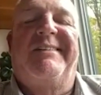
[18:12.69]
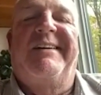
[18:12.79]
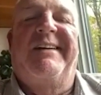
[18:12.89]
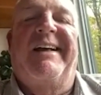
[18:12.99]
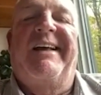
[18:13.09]

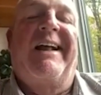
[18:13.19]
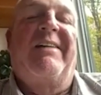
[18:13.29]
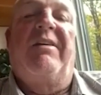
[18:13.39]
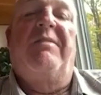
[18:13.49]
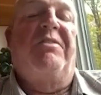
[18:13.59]
and I and I
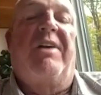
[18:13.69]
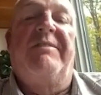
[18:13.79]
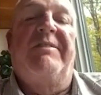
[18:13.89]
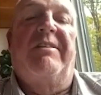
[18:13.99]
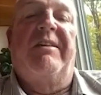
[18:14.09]
love
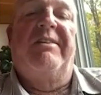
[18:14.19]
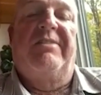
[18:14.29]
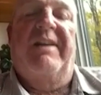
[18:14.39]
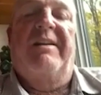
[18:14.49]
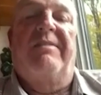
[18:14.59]
driving the thing. You
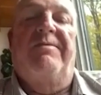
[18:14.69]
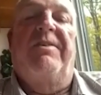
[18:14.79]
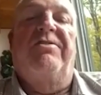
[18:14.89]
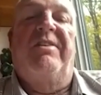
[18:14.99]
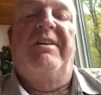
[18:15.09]
got the
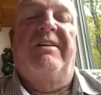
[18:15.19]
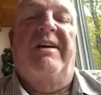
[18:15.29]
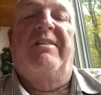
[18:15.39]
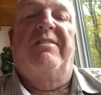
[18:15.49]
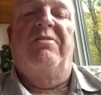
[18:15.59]
first thing you
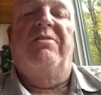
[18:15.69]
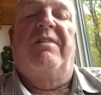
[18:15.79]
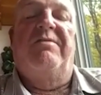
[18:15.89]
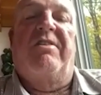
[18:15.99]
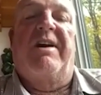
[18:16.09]
got to do is
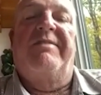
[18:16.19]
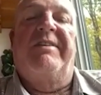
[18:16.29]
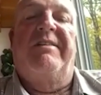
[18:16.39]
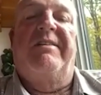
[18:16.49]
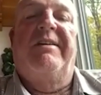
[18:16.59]
love driving
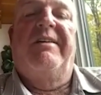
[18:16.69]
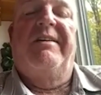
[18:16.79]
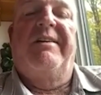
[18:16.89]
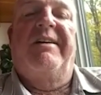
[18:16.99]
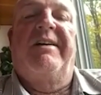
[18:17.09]

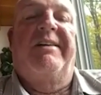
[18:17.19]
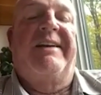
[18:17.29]
it.